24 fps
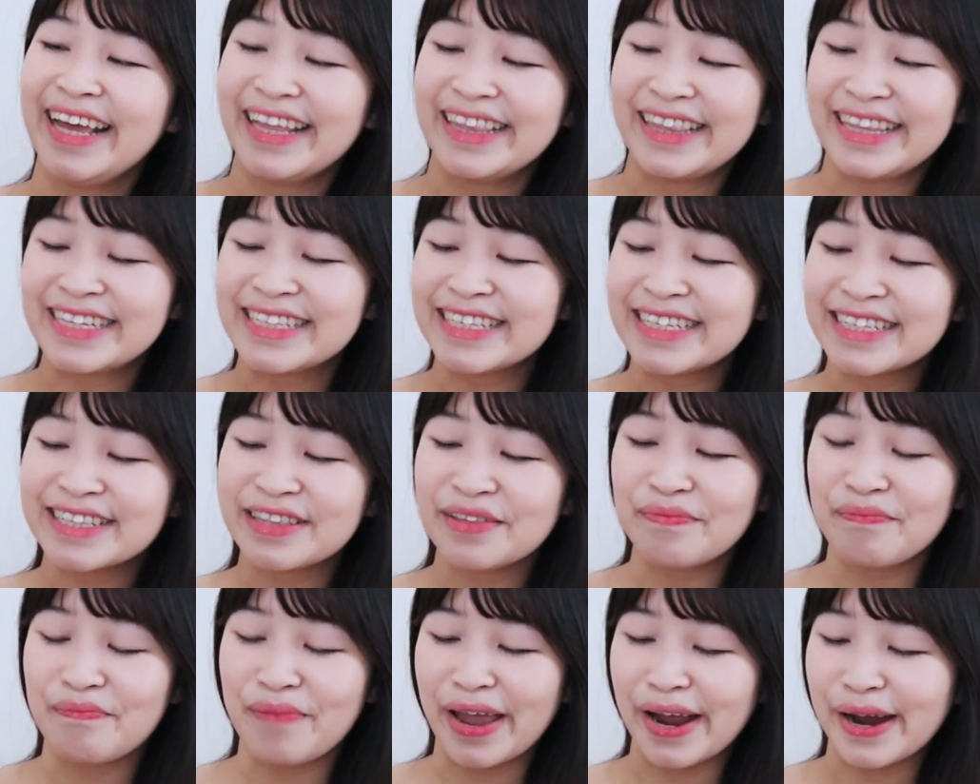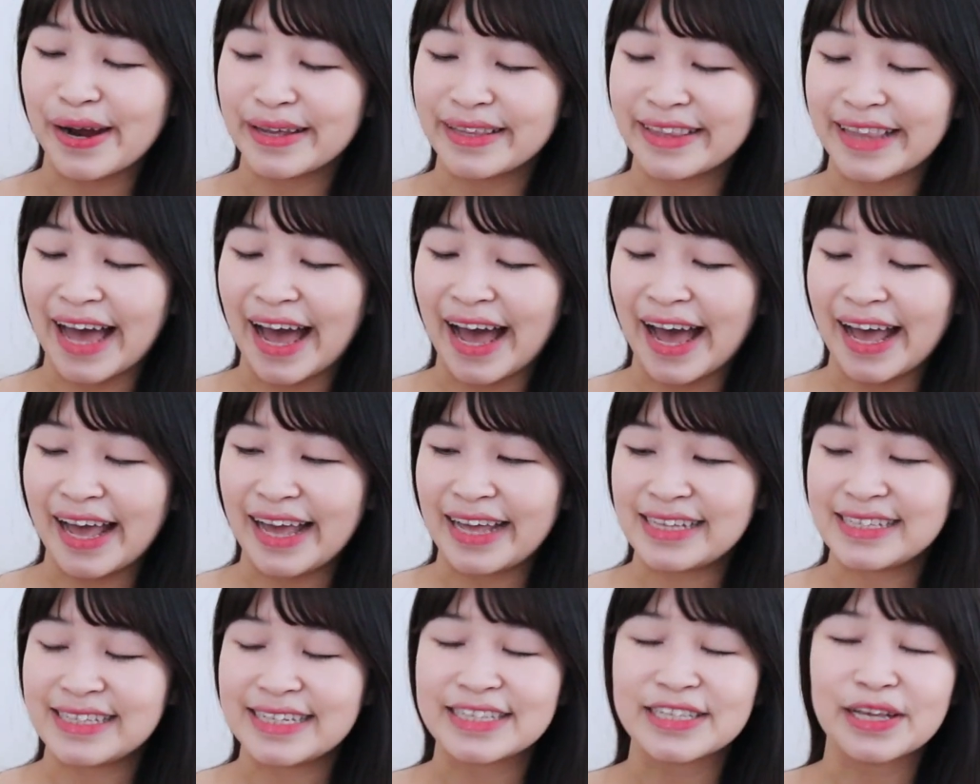This is the bear
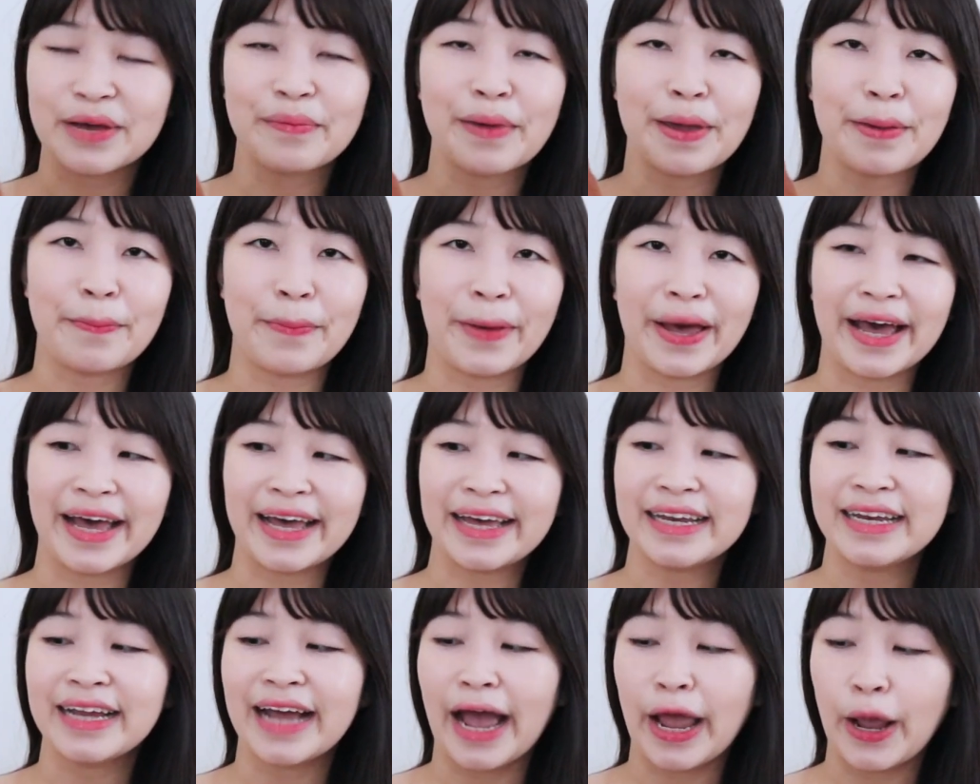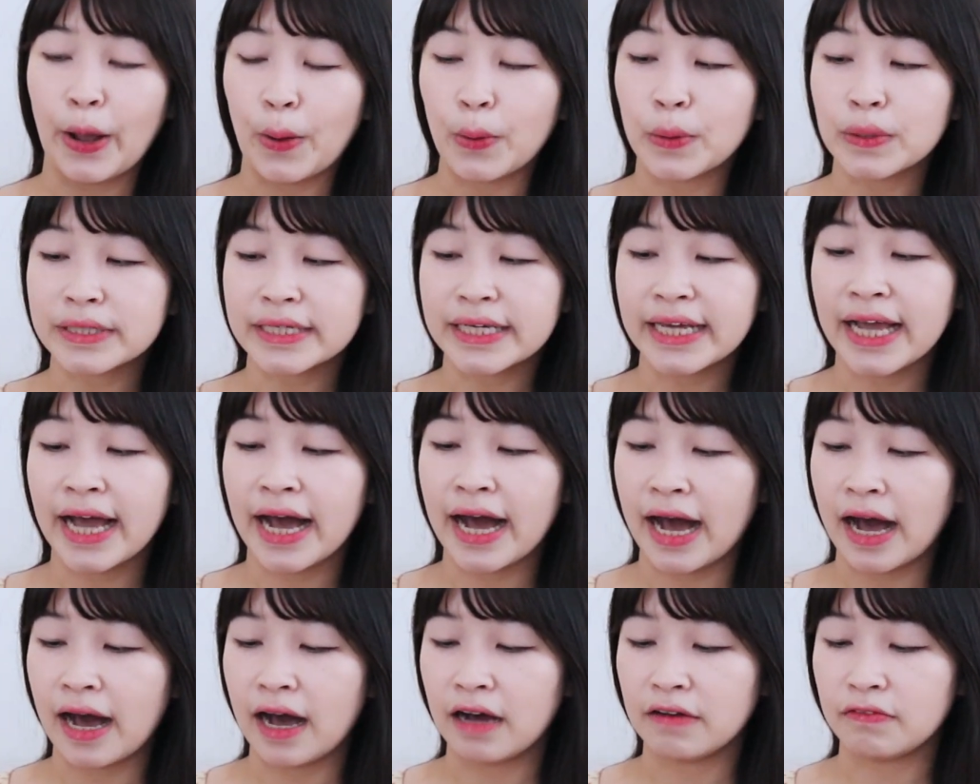that sits on my bed. I only
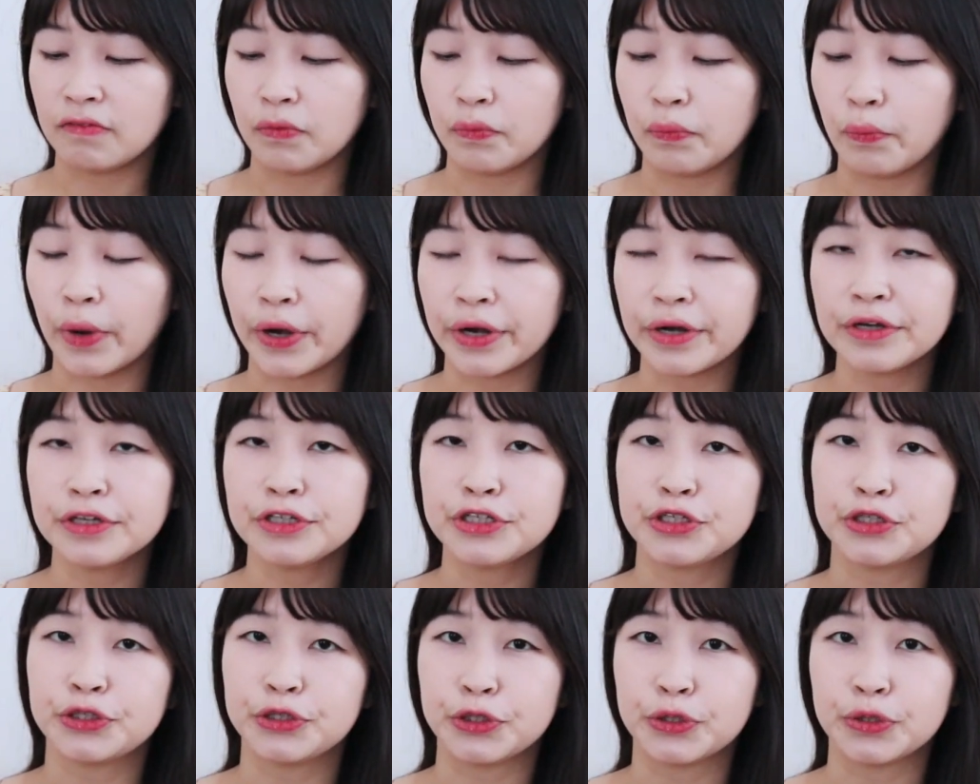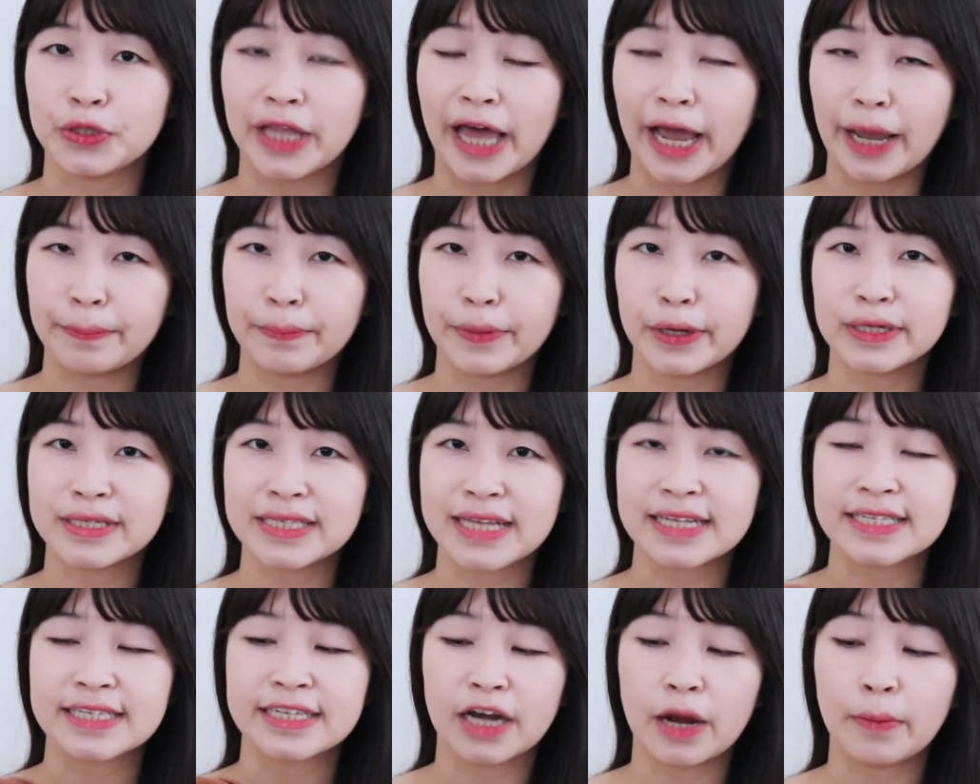have one or two Line bears
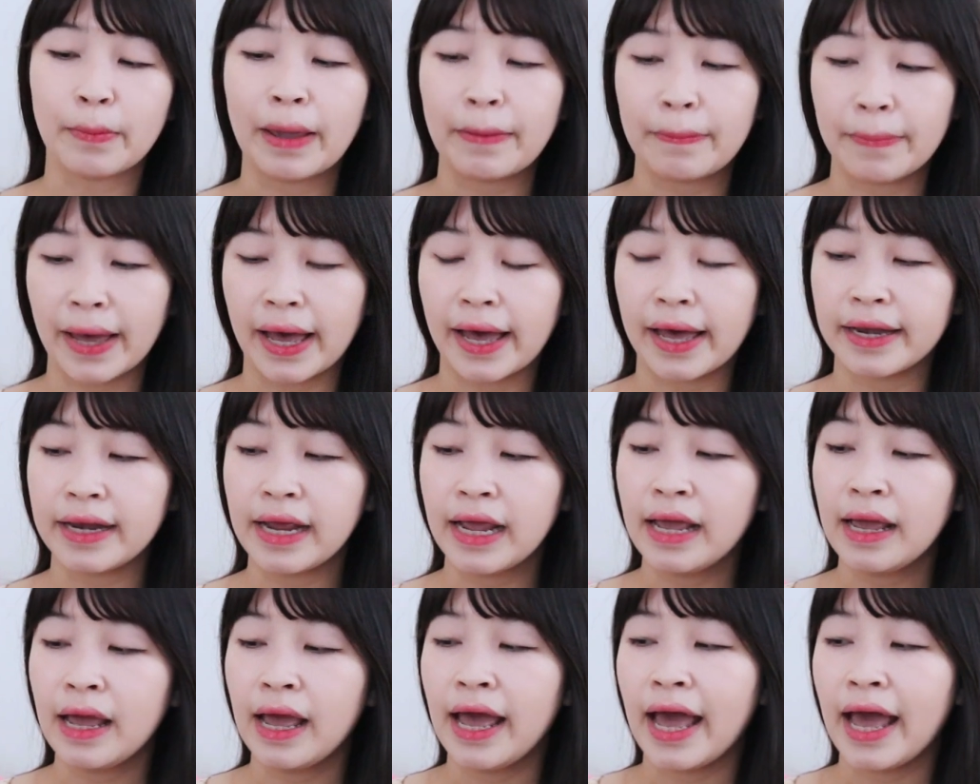that sit on my bed.